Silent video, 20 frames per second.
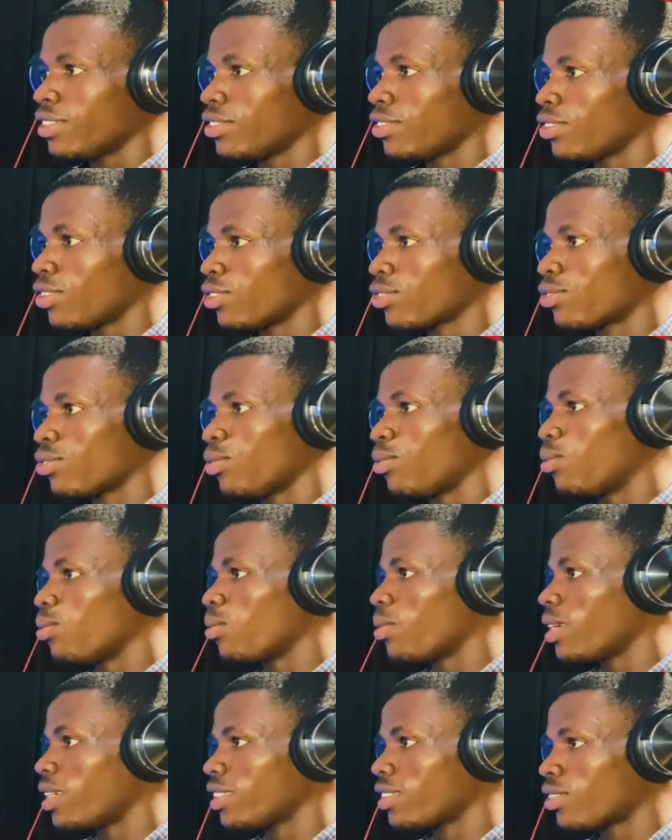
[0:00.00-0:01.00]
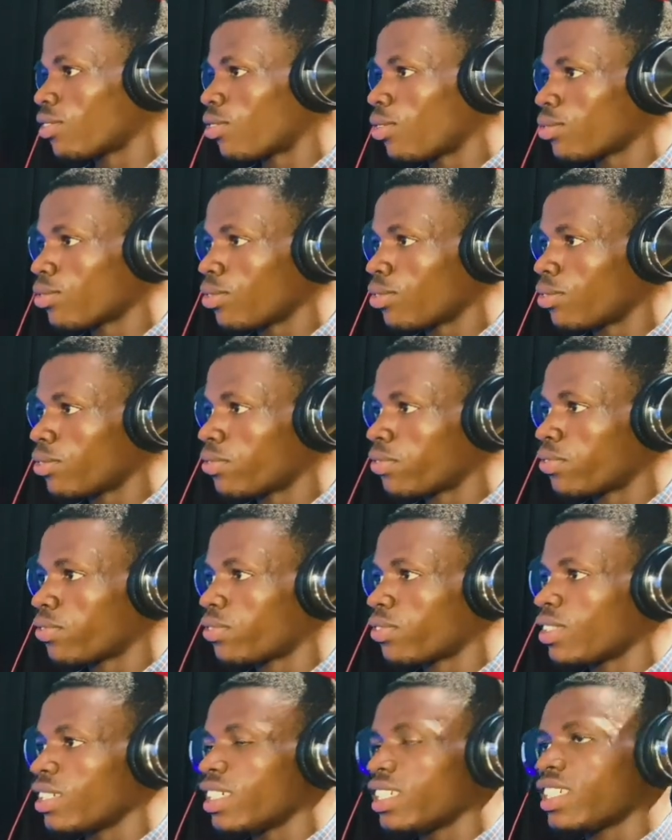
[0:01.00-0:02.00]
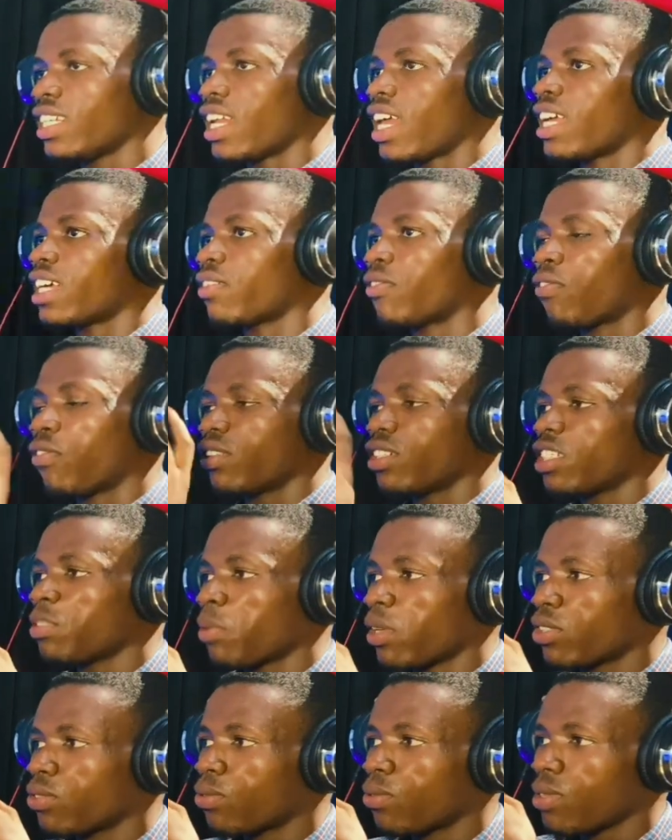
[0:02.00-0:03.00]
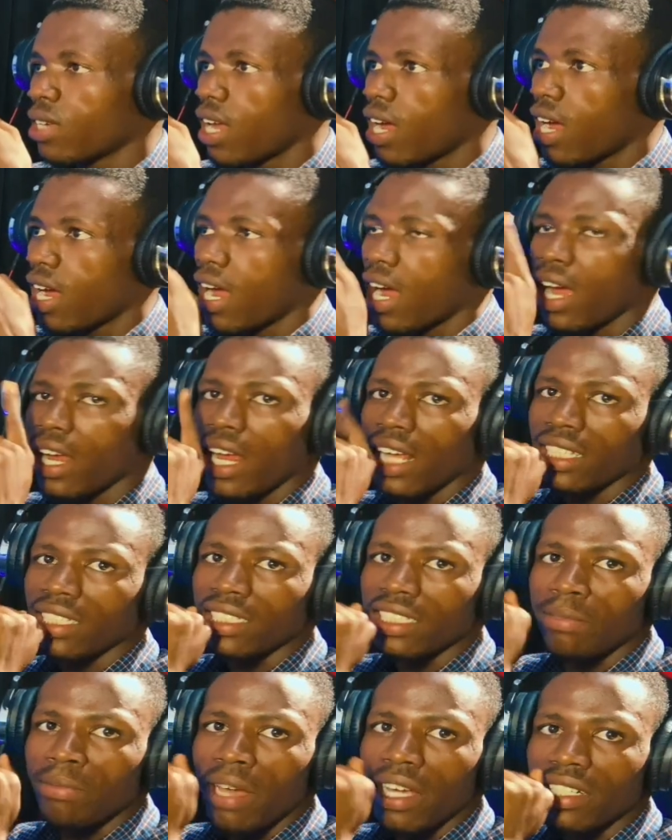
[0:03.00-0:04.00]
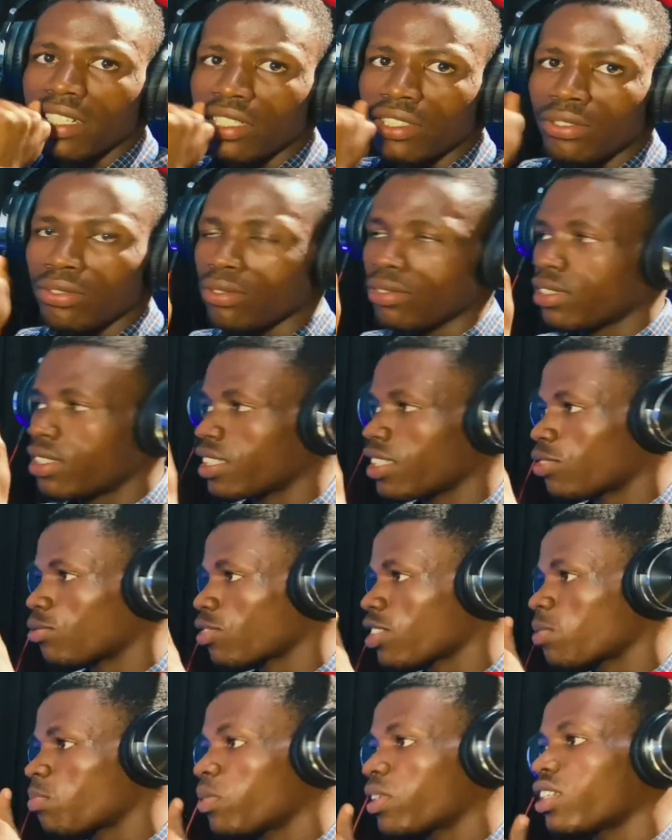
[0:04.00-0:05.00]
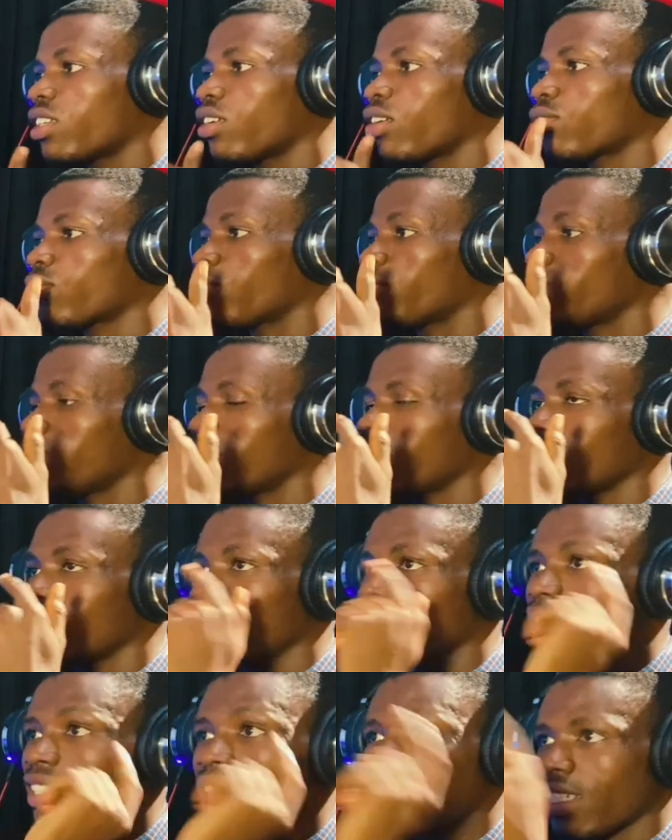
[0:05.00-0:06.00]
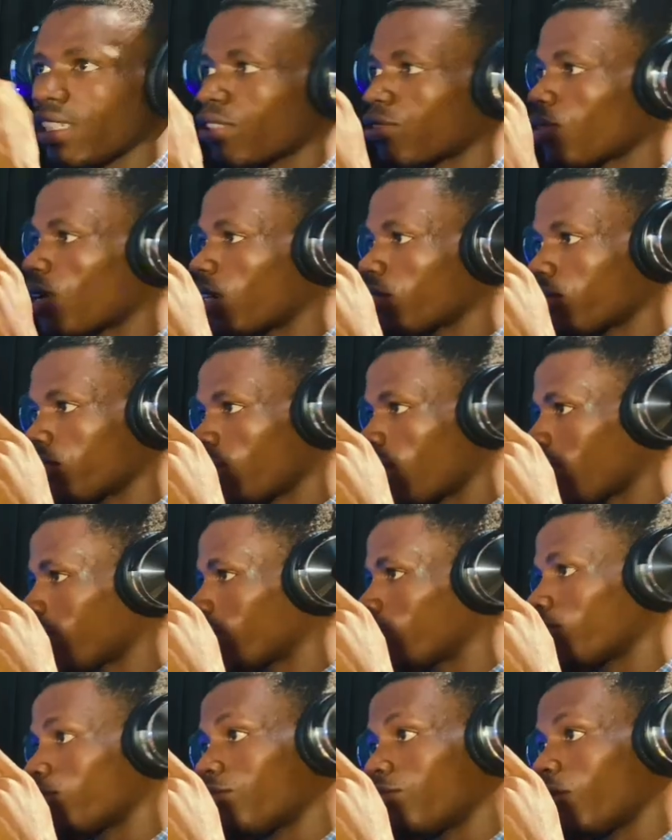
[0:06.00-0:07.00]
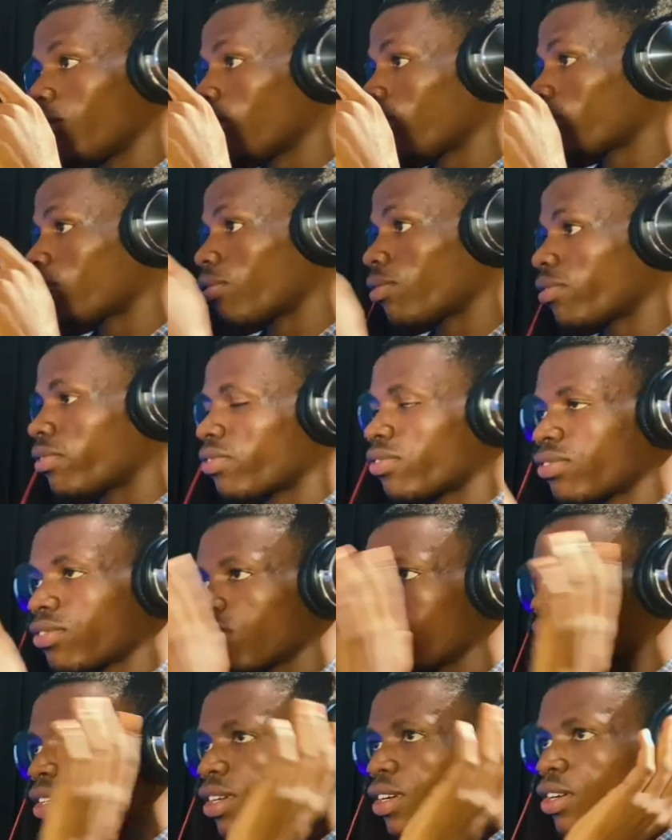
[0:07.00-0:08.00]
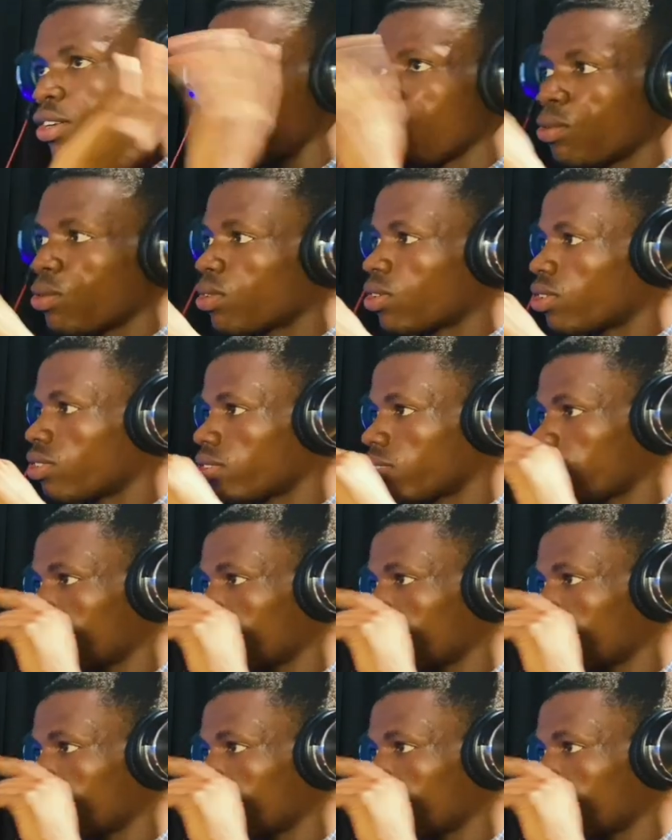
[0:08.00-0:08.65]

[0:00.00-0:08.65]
just low end cut off. Like for this particular, I think the mic they used, it was speaking a lot of the snare, so I had to like do a lot of low cuts